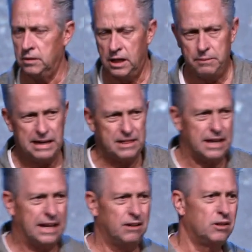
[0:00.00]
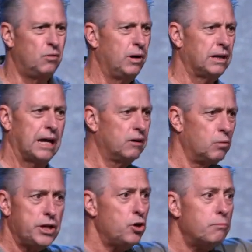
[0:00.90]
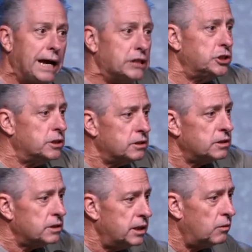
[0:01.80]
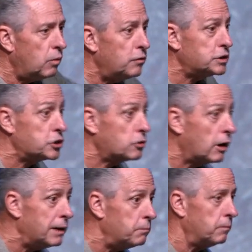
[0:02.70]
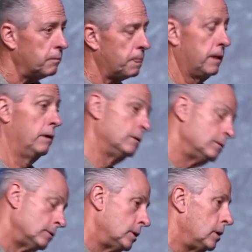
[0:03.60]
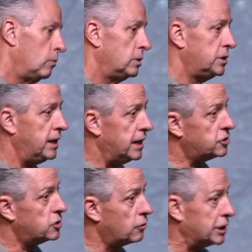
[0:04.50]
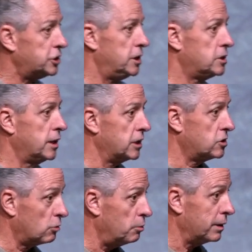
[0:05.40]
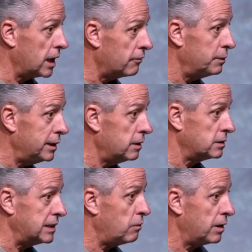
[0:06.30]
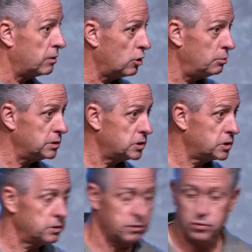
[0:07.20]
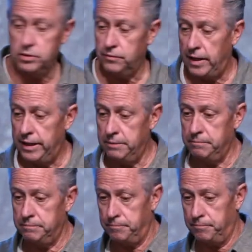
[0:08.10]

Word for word: I mean, I, I don't know what, I don't know what you imagine. You know, what was his crime? Was he an insurrectionist against the Roman government? Is that why the Romans crucified him?